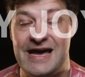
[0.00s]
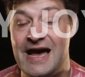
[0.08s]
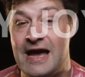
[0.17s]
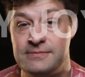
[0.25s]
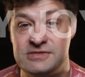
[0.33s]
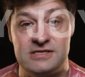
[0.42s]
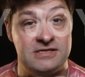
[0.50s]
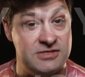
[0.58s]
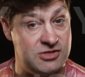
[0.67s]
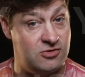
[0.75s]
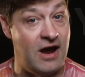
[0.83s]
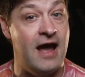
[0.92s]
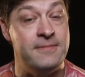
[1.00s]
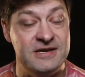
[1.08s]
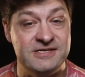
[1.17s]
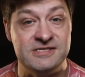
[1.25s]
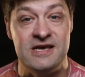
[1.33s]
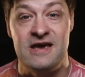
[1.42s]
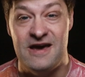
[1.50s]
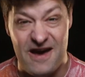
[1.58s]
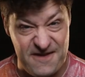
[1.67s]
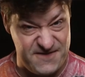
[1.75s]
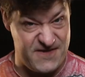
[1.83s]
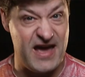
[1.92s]
times to describe his
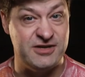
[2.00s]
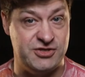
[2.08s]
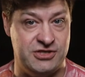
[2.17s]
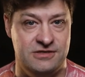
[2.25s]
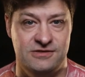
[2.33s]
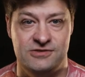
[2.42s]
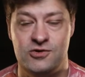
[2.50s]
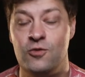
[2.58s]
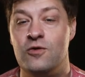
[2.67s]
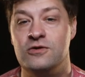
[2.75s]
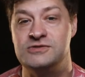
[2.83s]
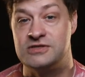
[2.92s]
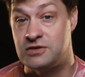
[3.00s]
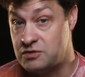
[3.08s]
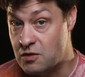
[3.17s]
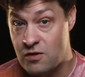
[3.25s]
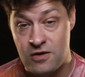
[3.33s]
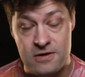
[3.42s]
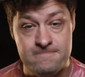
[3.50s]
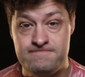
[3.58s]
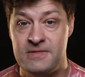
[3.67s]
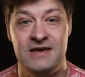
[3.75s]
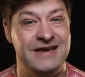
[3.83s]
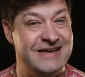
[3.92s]
affection towards the Lord,
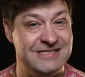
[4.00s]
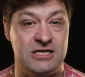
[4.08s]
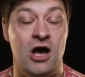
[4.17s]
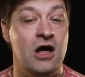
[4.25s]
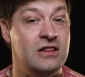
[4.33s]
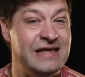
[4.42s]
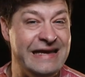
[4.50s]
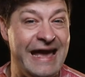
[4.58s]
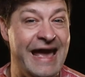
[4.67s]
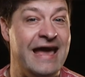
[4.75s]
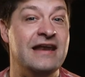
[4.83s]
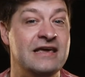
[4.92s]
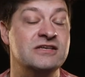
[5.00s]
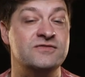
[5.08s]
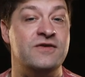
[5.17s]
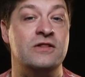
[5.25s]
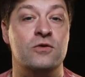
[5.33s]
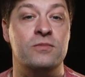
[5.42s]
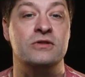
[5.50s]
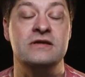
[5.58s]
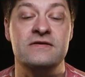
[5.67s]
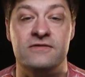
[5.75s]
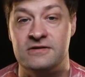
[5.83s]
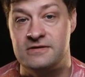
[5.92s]
his calling, and his fellow
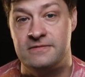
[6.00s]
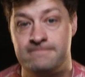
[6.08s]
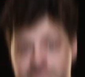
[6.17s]
believer.